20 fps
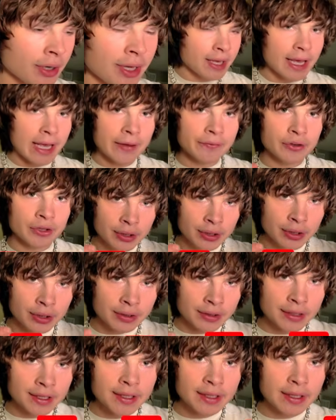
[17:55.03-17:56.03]
if you're not
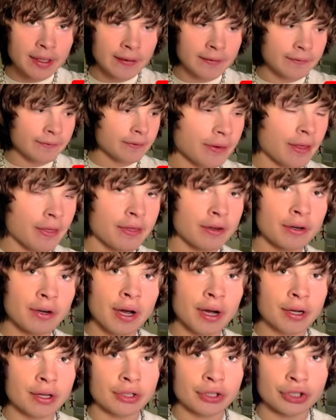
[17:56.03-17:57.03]
lean enough, they're
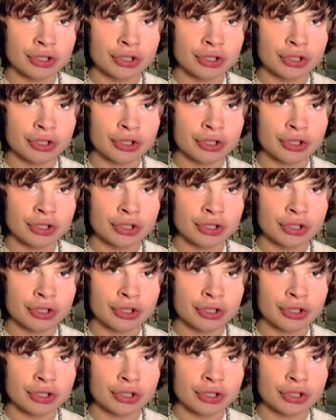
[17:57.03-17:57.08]
not gonna